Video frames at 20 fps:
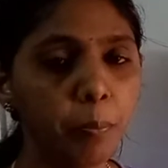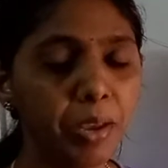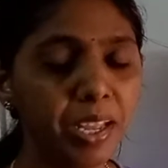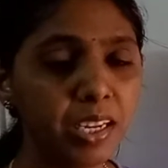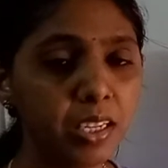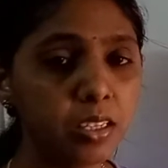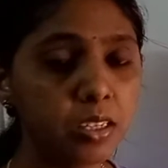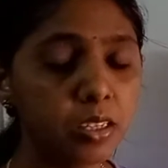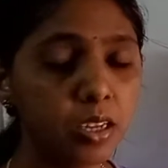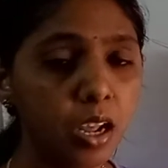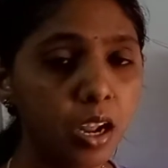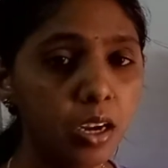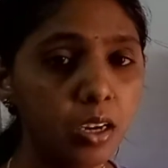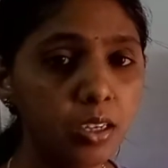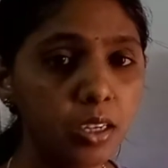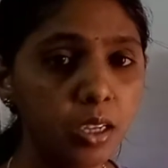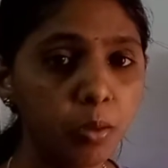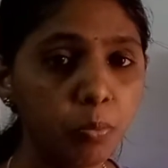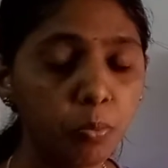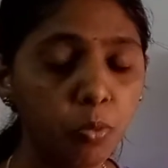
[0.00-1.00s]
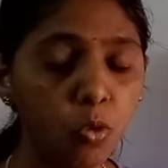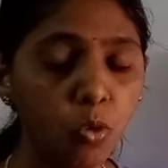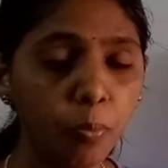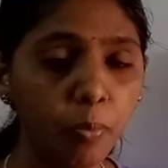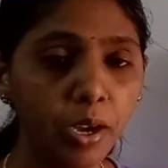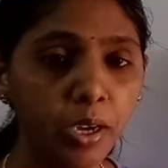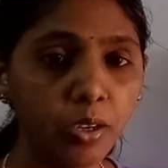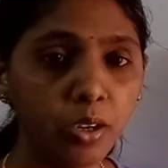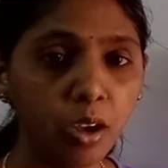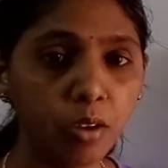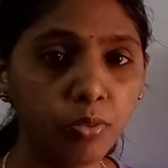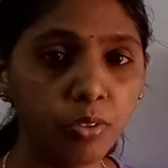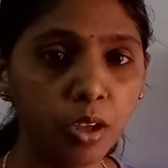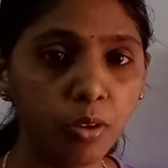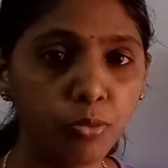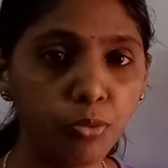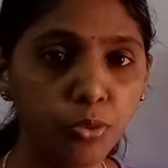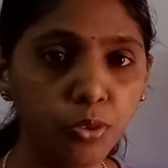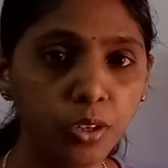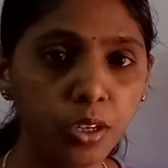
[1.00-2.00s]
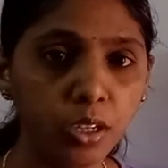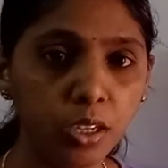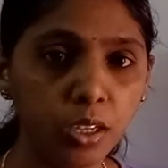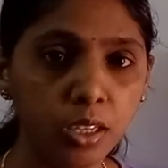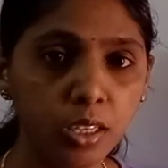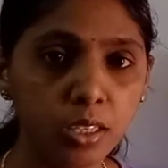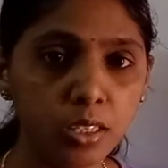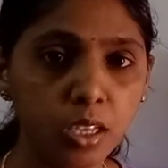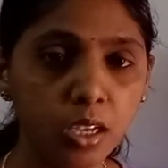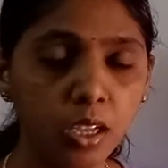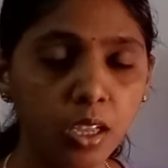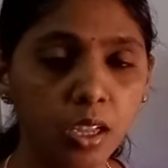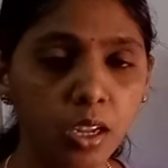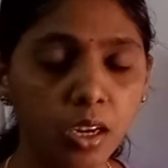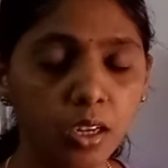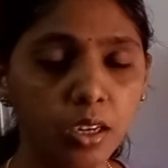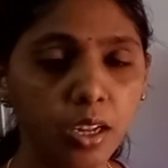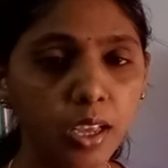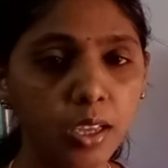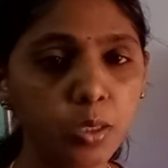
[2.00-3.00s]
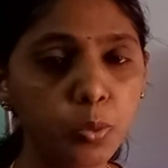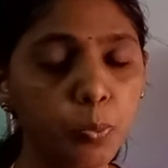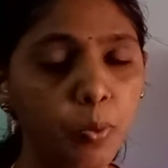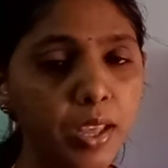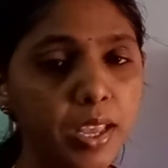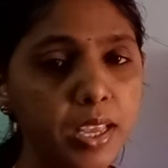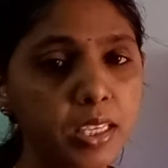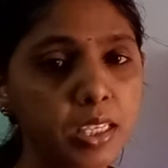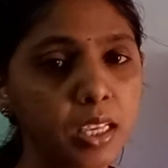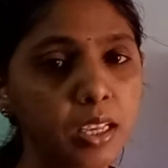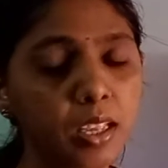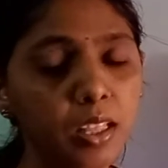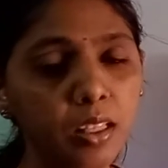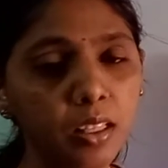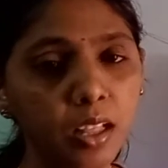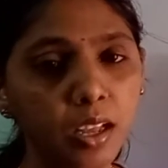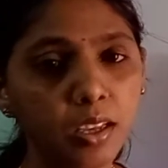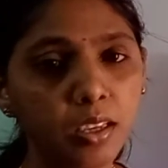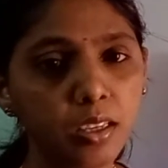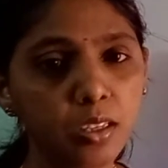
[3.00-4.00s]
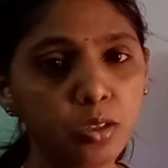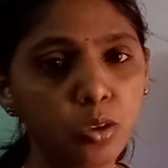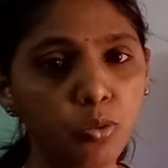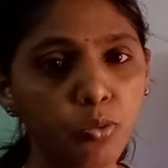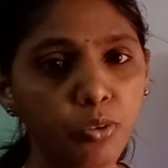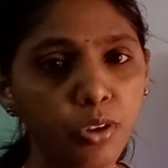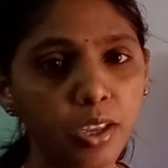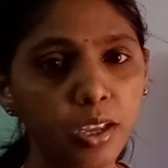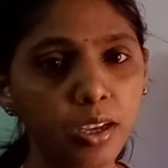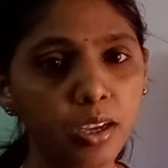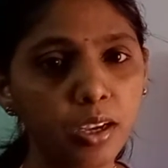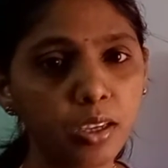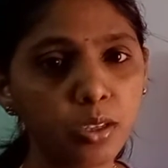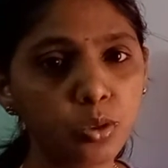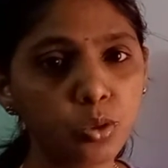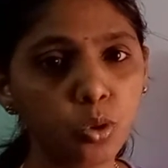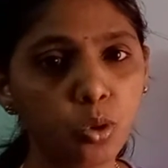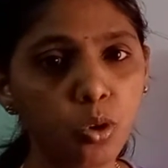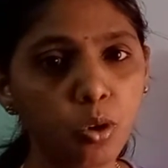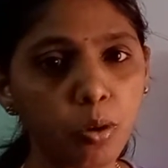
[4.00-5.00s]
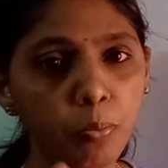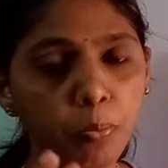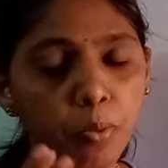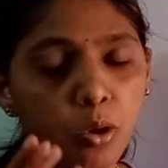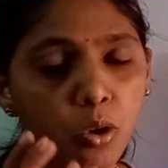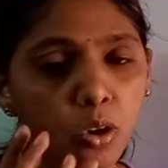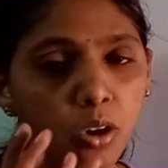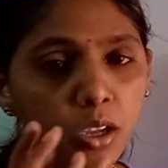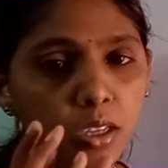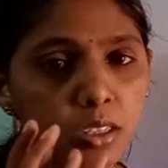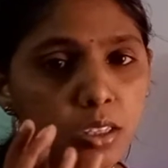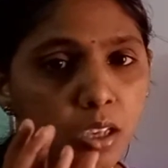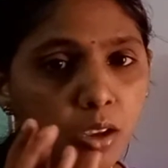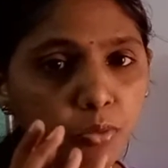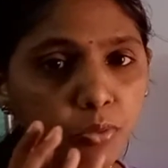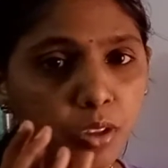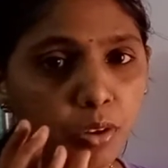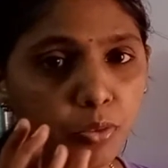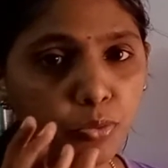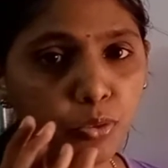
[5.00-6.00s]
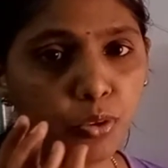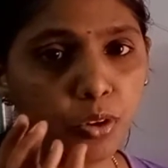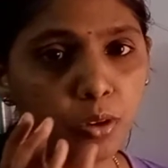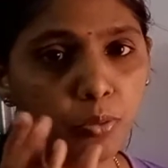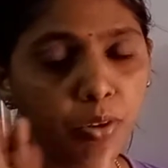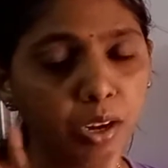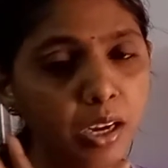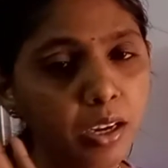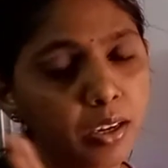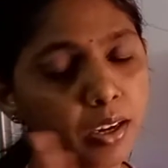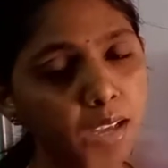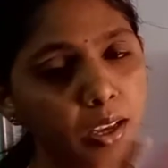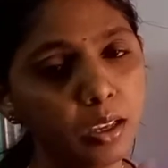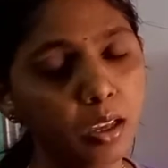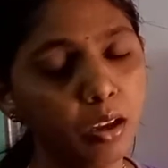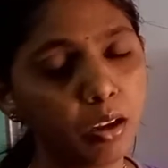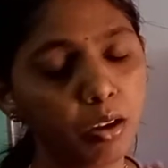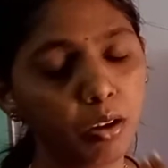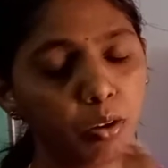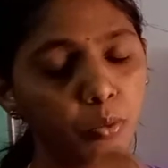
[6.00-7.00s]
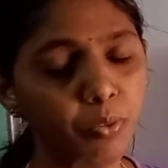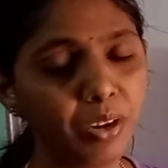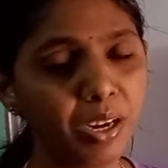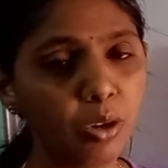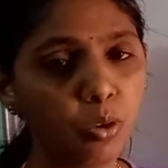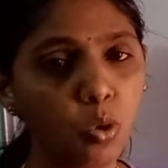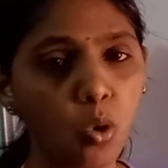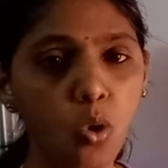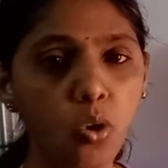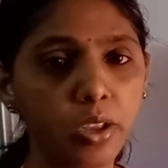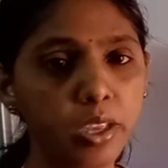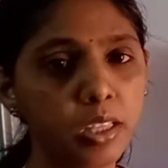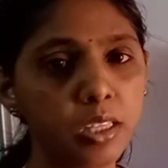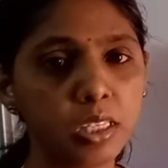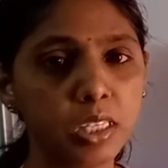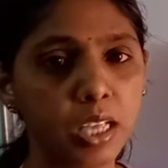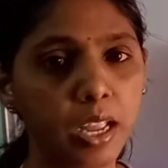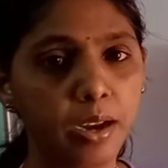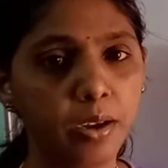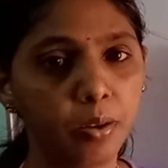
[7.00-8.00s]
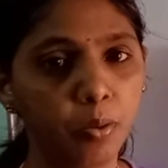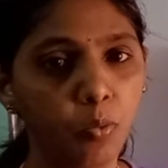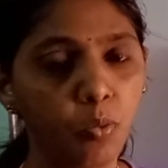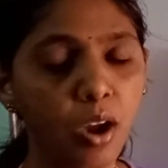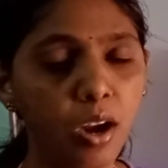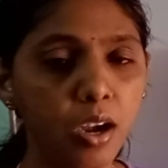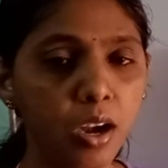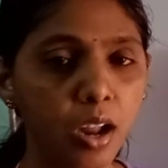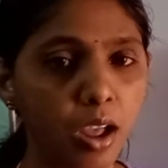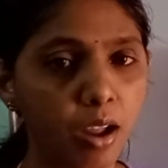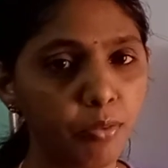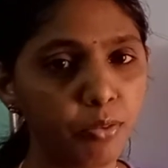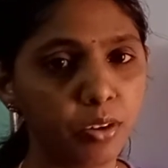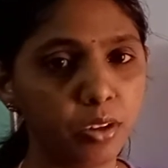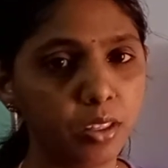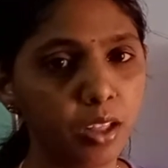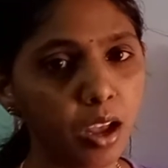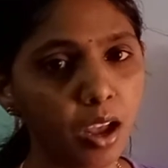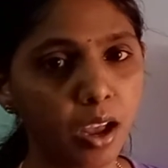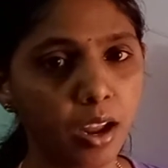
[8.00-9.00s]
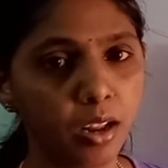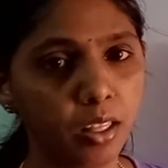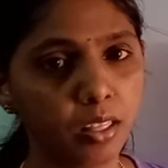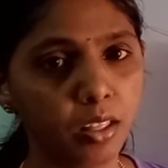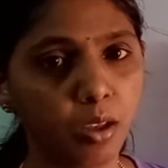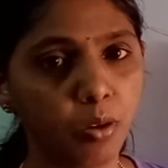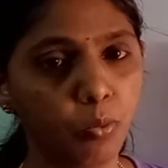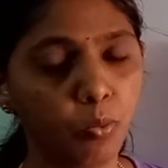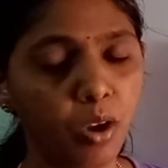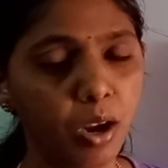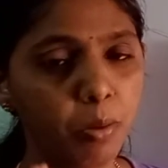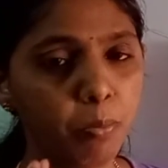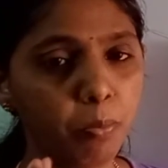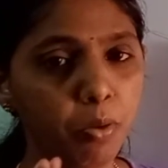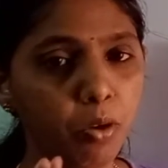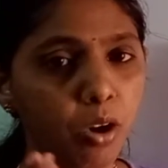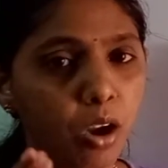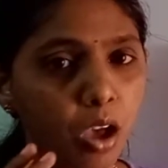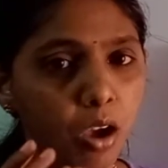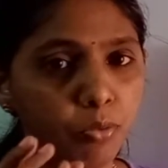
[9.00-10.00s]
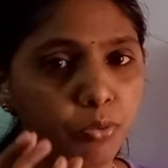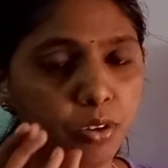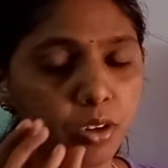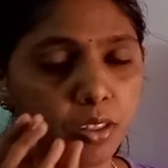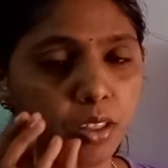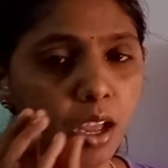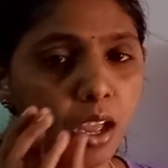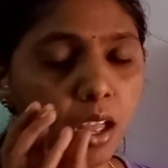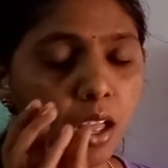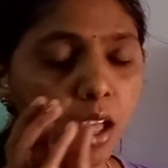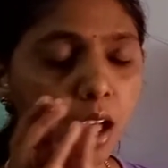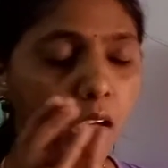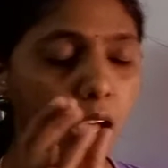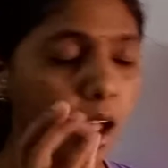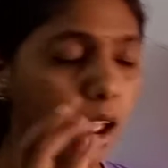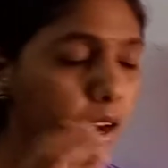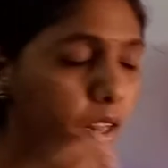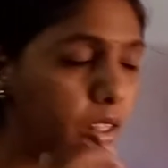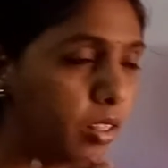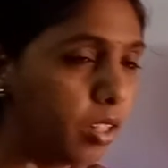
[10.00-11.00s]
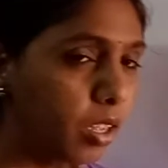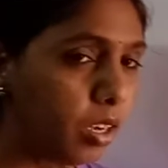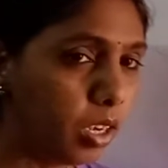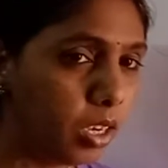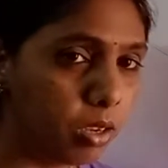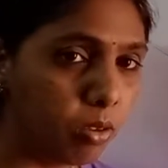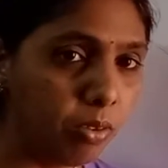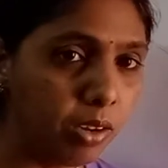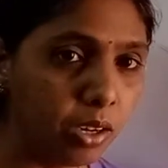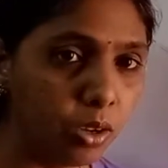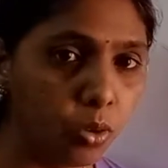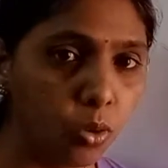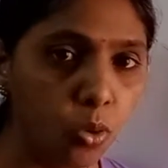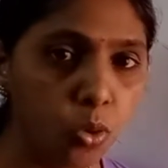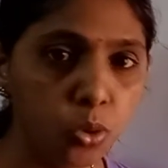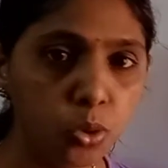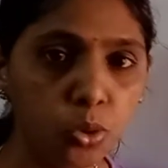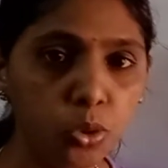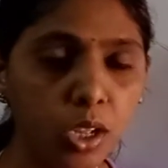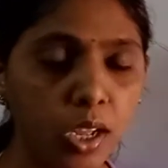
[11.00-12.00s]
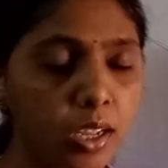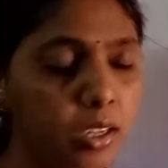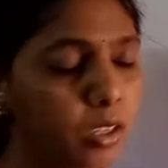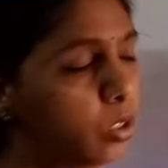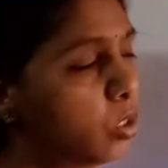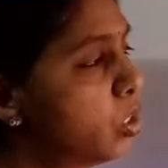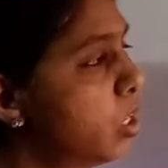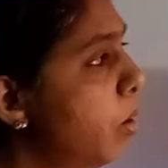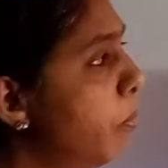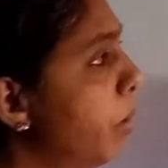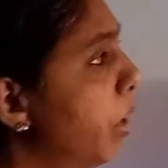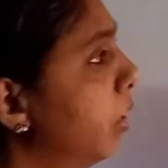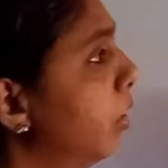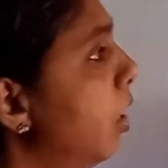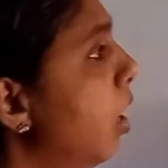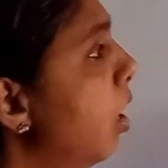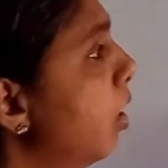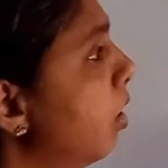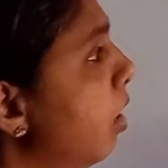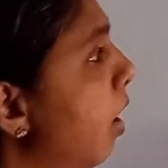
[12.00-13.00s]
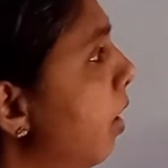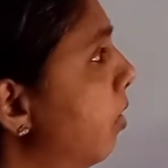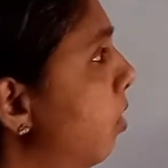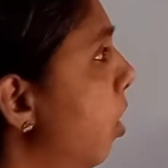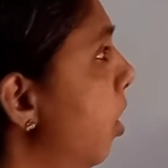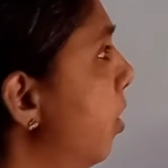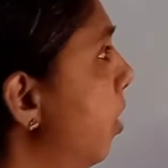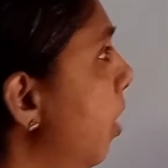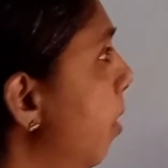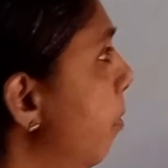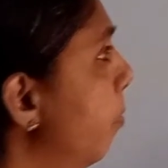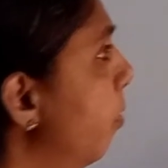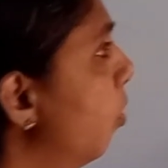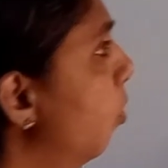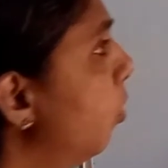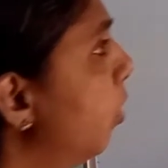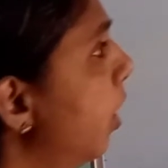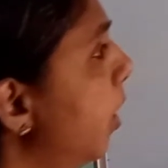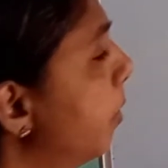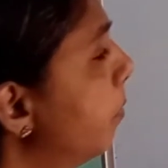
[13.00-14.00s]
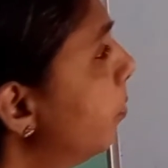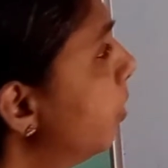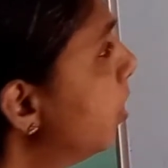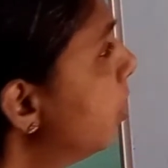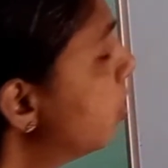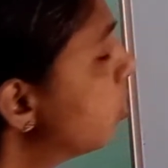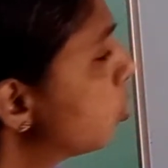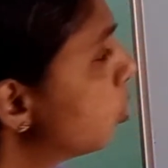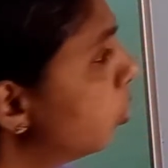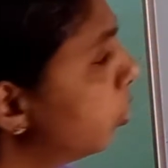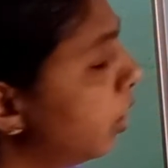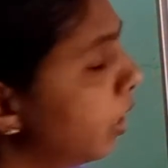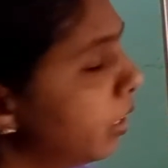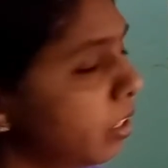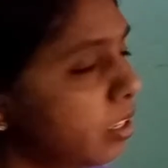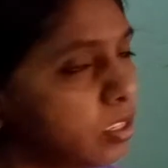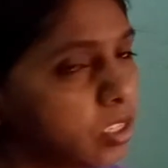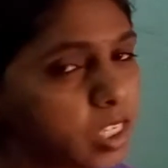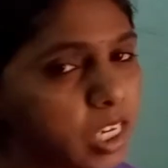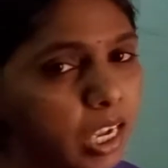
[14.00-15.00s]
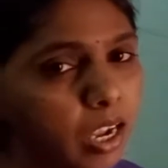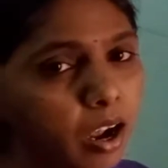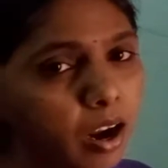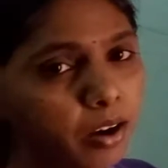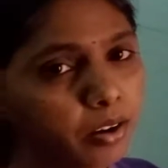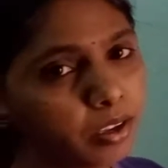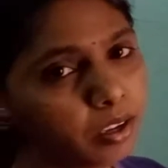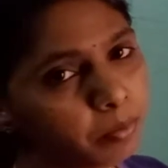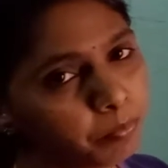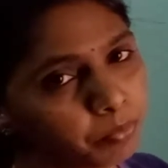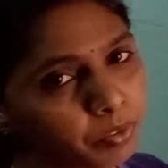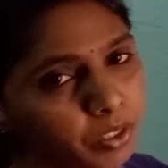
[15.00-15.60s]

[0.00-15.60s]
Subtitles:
peristaltic movement of the food is takes place in the esophagus. So bolus of the food will go inside, one after the another, one bowl after the another. It will go to the stomach, not at a time. Okay, so that is regarding